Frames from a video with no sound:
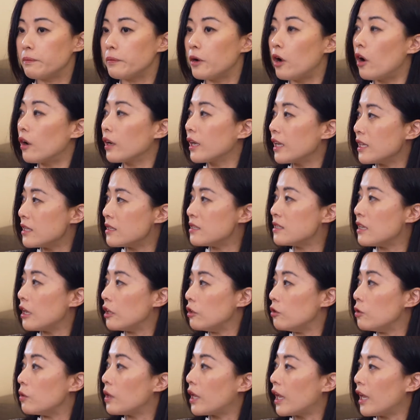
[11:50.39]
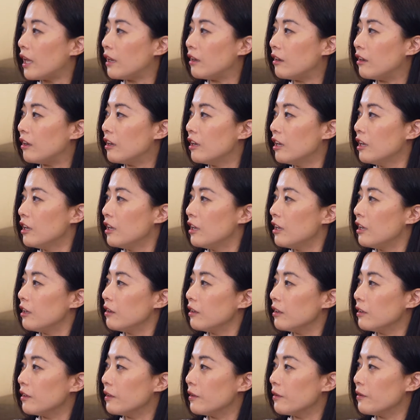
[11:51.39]
pockets that you can
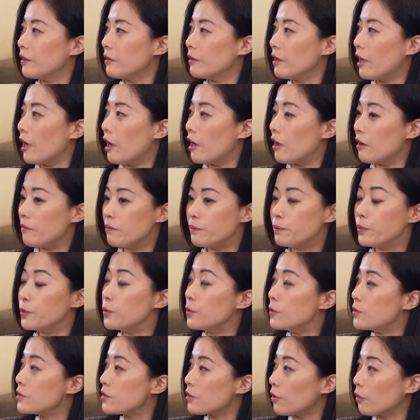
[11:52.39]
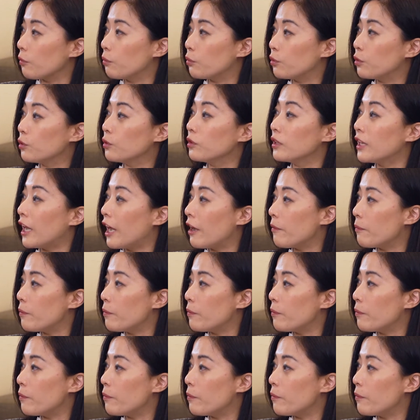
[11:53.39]
boost or pull up